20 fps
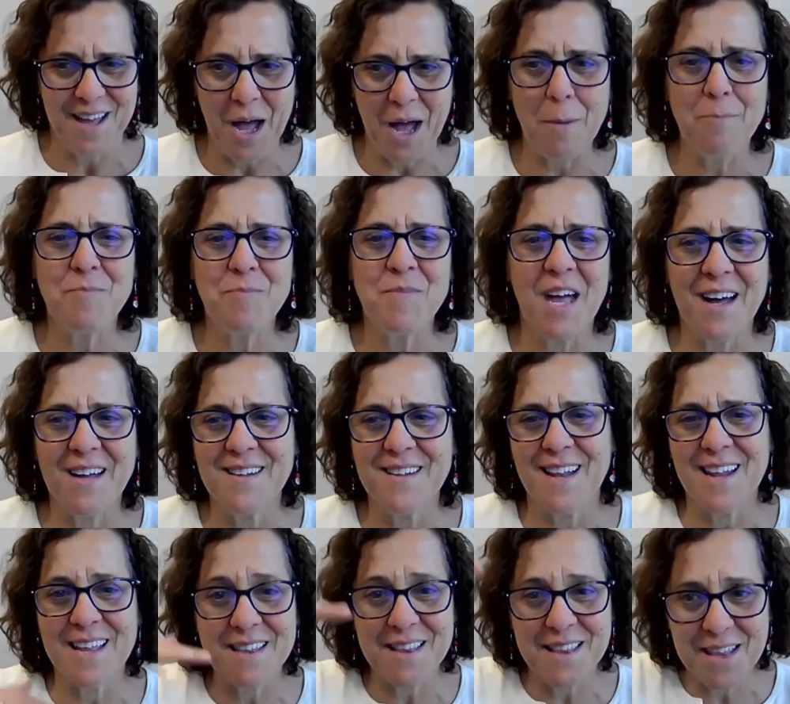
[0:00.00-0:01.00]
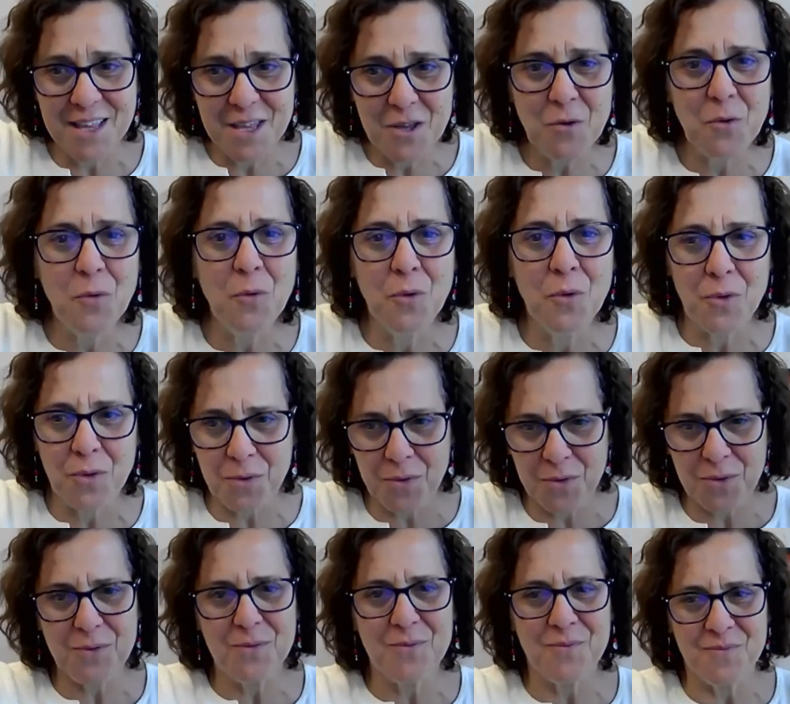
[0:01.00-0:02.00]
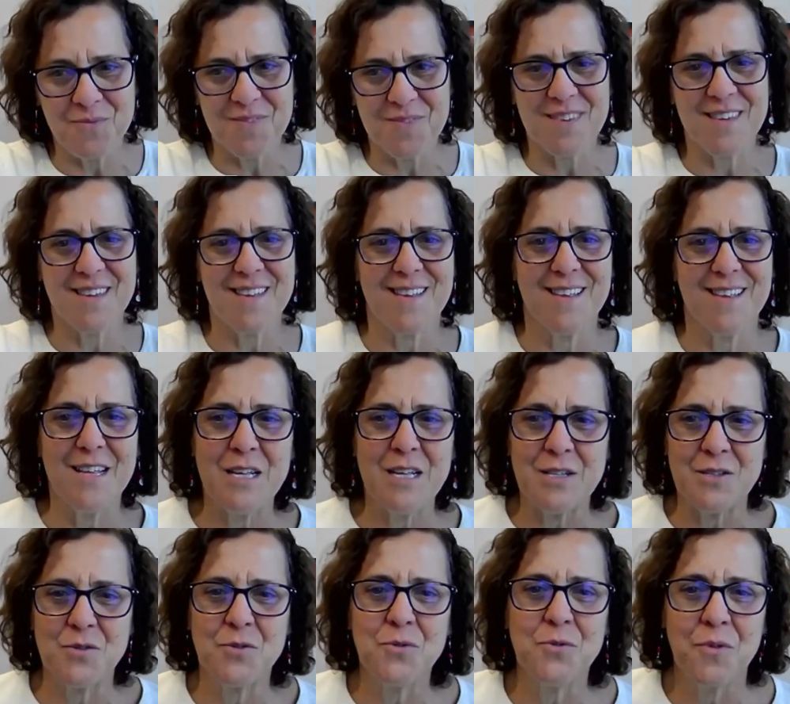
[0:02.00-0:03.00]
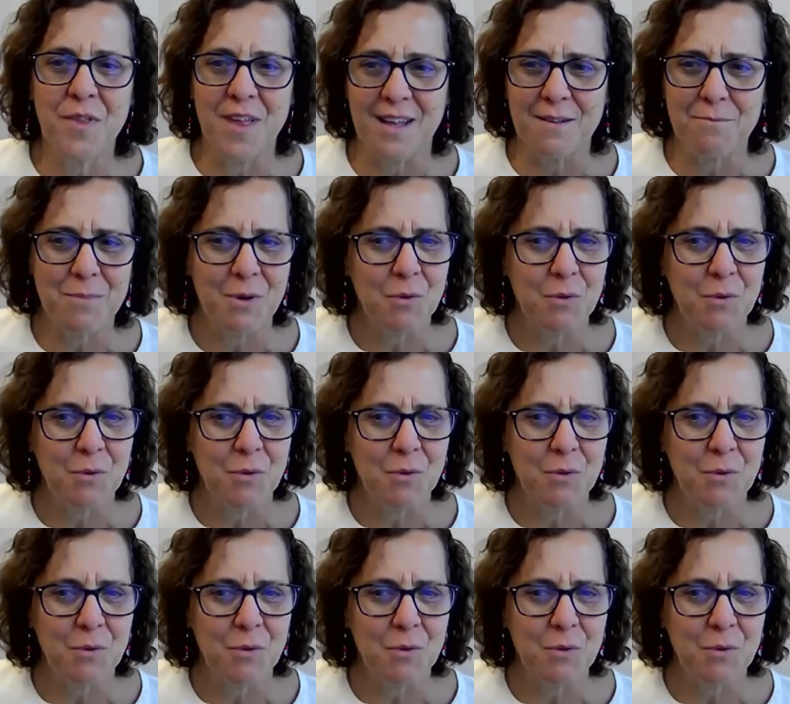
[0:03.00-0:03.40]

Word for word: I'm done. Let the youth do that.